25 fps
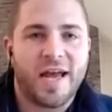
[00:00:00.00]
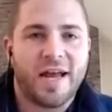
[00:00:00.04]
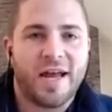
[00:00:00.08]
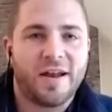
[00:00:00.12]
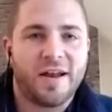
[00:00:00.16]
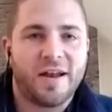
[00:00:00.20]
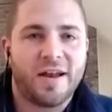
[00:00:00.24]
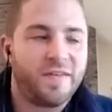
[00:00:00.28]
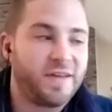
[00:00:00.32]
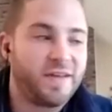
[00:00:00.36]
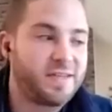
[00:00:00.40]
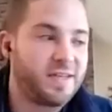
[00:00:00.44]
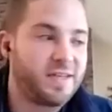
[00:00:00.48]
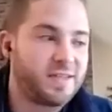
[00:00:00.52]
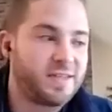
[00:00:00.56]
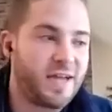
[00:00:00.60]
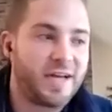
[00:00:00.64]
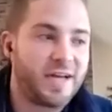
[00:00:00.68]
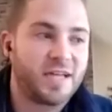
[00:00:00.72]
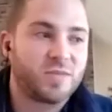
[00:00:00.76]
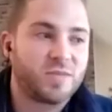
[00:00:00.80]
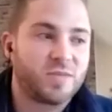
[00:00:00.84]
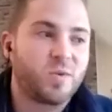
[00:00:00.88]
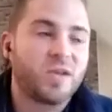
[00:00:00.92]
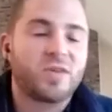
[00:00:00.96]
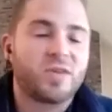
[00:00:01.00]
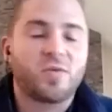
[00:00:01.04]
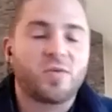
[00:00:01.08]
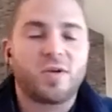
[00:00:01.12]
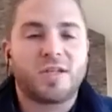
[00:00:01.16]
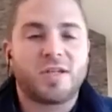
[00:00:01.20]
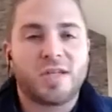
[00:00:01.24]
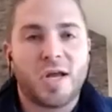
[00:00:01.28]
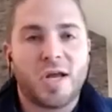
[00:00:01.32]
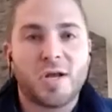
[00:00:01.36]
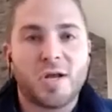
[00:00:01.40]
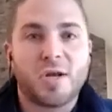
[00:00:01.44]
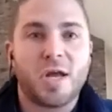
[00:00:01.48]
and this is, I just went to a
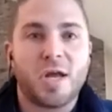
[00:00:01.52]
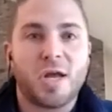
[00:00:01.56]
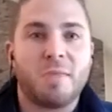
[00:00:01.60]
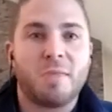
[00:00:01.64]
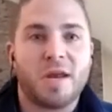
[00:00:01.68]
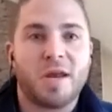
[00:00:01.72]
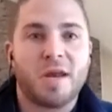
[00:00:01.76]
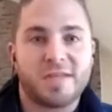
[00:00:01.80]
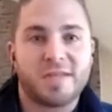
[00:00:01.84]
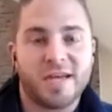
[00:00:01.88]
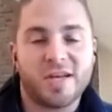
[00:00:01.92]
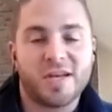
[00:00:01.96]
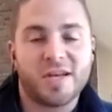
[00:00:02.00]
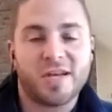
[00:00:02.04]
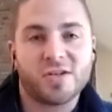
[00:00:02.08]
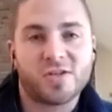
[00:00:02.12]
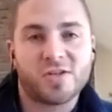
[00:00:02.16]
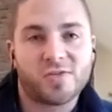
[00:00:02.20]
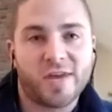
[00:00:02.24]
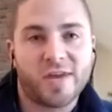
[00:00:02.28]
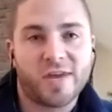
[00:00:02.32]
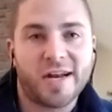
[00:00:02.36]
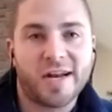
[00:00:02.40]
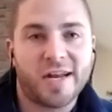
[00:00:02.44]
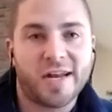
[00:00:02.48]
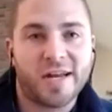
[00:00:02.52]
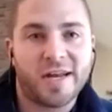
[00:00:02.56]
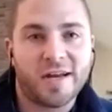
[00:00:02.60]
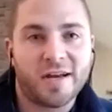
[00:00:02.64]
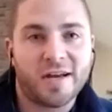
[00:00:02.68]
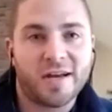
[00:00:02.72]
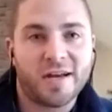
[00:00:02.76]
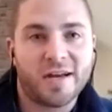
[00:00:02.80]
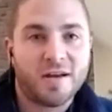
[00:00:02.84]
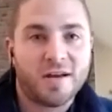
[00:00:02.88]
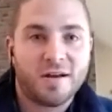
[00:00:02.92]
10-day meditation training,